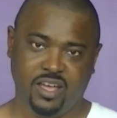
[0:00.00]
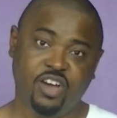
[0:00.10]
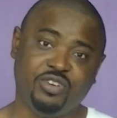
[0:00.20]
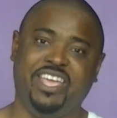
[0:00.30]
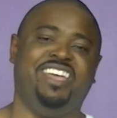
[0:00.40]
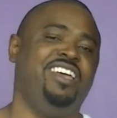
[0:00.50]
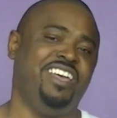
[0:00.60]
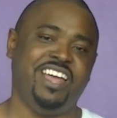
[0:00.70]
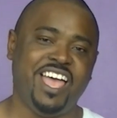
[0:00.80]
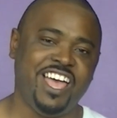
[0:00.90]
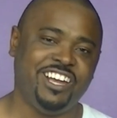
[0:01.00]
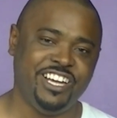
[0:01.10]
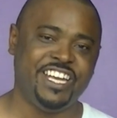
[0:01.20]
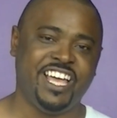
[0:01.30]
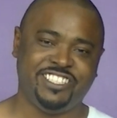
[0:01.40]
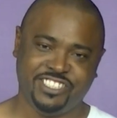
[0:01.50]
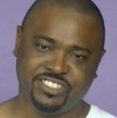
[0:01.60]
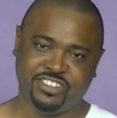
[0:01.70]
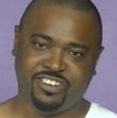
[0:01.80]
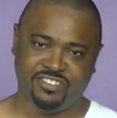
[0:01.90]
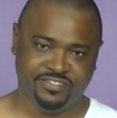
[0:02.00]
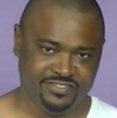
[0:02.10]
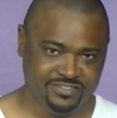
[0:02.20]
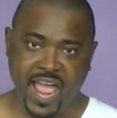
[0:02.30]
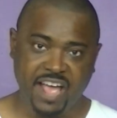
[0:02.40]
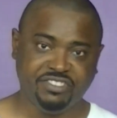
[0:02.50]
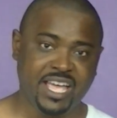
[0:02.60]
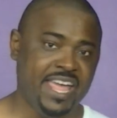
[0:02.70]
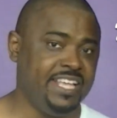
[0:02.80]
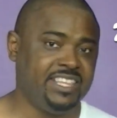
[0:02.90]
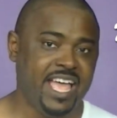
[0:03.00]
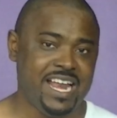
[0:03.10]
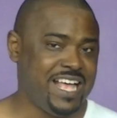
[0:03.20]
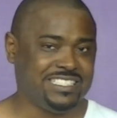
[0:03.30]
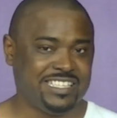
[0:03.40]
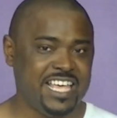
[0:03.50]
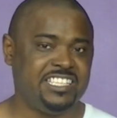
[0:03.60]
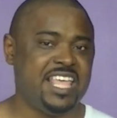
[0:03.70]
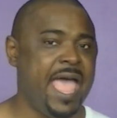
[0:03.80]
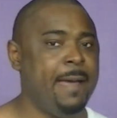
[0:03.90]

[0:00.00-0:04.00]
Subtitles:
Okay, and I added a dash of salt. After I ate that, I sliced the